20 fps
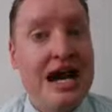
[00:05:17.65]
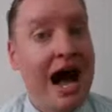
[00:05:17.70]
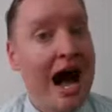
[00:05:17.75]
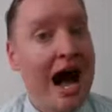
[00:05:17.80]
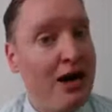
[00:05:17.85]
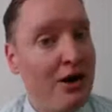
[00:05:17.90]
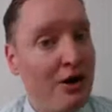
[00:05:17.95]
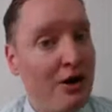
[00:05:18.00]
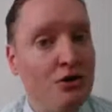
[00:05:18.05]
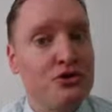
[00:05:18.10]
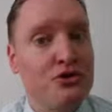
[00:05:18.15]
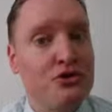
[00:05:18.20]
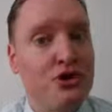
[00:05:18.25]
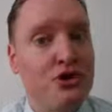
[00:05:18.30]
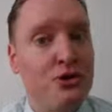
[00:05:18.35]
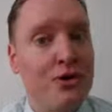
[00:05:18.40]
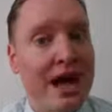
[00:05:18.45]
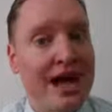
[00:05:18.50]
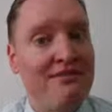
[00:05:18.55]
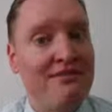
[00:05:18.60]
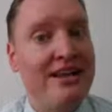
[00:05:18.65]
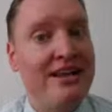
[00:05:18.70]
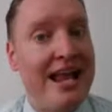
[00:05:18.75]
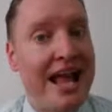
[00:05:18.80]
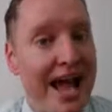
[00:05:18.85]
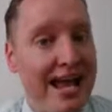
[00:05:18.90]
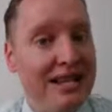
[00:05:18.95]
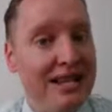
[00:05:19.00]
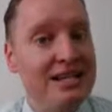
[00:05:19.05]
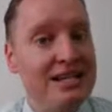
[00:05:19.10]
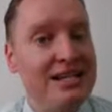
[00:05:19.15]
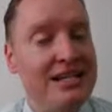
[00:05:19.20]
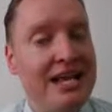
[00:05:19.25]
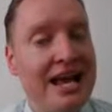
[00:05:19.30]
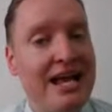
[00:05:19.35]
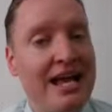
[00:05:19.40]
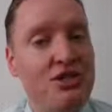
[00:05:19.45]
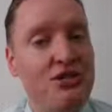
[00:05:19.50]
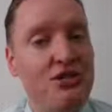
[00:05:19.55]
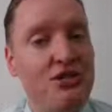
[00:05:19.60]
I also have an editing
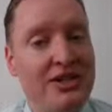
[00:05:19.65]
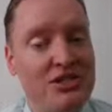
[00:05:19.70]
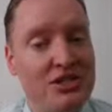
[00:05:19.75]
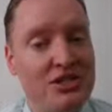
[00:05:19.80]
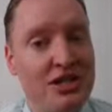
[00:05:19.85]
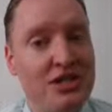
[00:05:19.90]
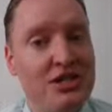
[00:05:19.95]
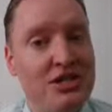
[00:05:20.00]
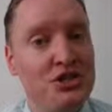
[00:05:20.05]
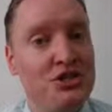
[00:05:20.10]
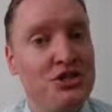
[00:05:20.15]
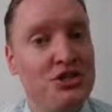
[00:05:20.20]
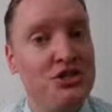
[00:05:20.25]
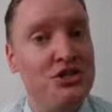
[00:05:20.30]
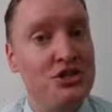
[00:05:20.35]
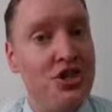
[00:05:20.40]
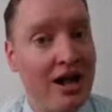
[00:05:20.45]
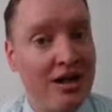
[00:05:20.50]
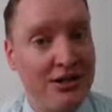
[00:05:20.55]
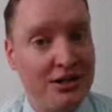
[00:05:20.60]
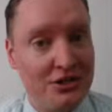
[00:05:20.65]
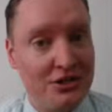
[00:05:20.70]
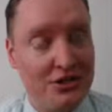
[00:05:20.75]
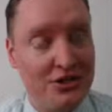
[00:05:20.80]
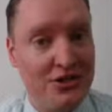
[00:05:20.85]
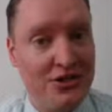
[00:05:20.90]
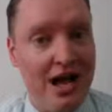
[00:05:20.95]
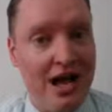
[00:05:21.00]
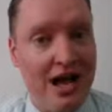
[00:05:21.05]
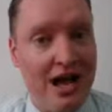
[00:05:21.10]
and translation service.